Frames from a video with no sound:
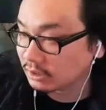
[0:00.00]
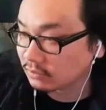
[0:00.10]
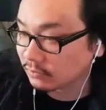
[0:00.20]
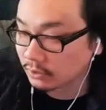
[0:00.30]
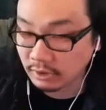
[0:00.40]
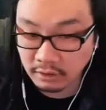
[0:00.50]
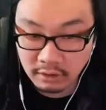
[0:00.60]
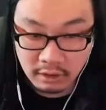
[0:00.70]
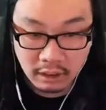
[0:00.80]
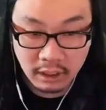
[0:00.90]
answer for you.
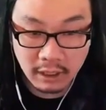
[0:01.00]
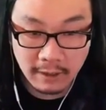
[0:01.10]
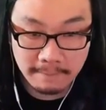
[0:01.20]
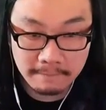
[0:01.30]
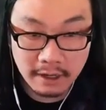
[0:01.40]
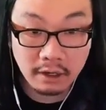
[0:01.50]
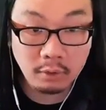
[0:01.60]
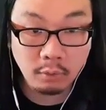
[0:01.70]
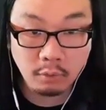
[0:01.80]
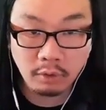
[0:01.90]
Um,
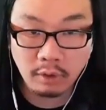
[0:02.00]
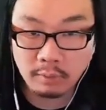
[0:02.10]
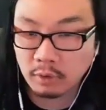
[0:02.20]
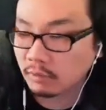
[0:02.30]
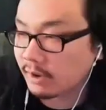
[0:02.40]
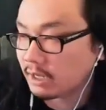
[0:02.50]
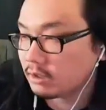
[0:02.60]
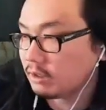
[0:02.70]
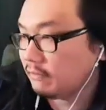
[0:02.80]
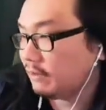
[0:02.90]
I'll one more
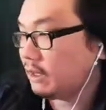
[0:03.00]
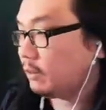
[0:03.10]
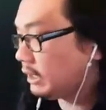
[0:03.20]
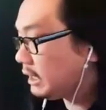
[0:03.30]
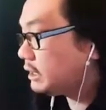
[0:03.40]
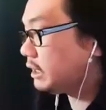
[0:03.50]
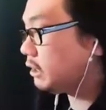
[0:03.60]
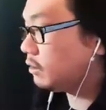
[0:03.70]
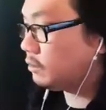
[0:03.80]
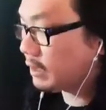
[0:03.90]
reminder: if anyone is
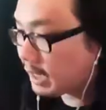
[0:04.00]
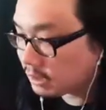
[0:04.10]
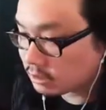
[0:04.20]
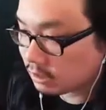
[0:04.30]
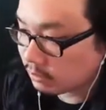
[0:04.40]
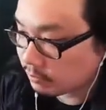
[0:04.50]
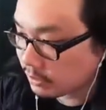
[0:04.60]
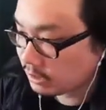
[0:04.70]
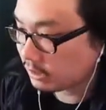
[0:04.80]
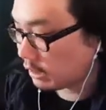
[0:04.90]
here who has a print that